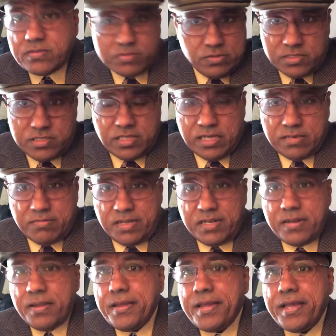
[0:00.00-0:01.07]
What does that mean?
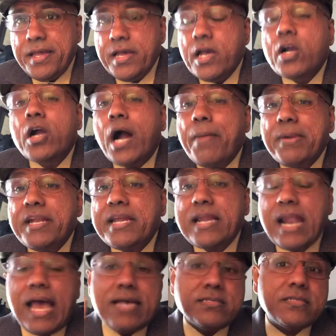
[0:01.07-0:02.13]
Comity
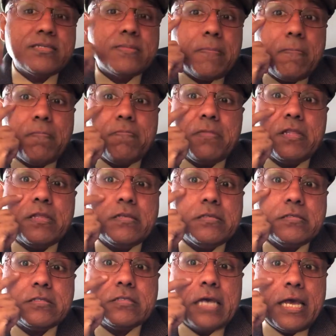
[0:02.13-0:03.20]
Clause
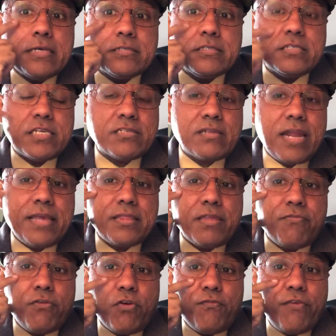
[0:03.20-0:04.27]
says, just like the
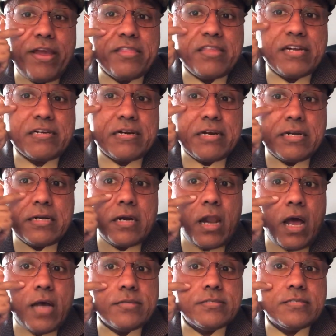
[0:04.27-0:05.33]
Full Faith and Credit
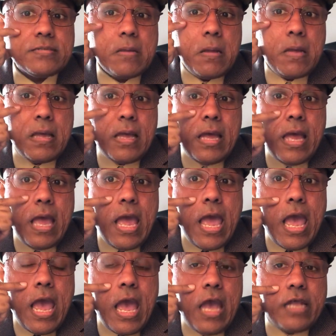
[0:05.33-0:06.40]
Clause,
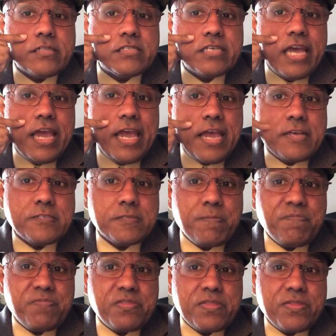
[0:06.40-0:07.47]
it says
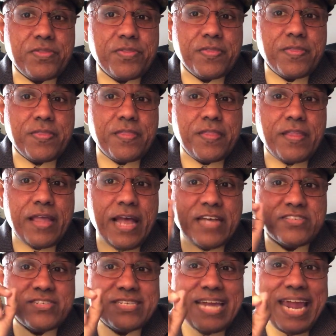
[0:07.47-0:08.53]
a
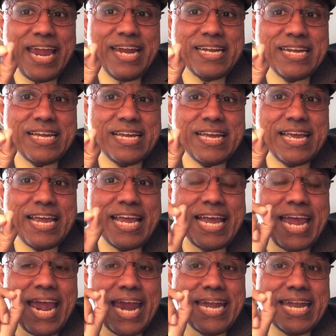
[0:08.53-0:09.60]
state
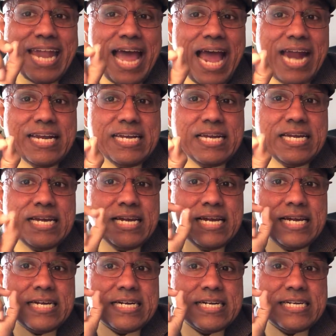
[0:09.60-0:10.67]
cannot
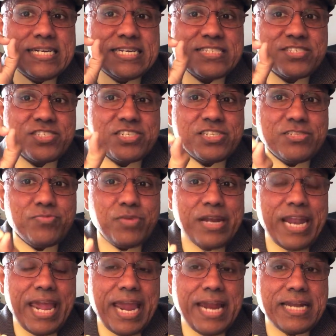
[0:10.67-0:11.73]

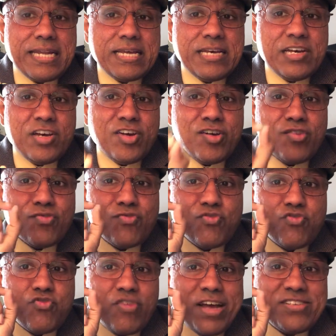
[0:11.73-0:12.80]
discriminate
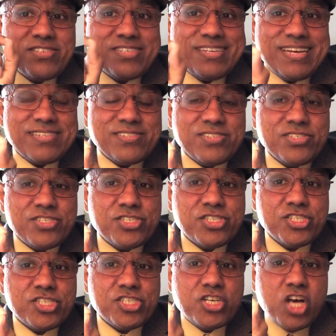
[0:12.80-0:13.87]
residents
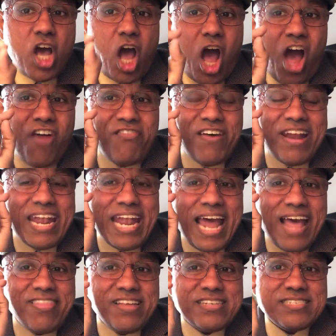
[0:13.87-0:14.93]
of
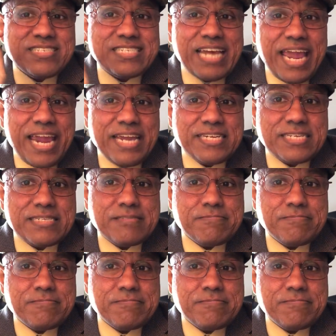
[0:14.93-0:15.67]
another state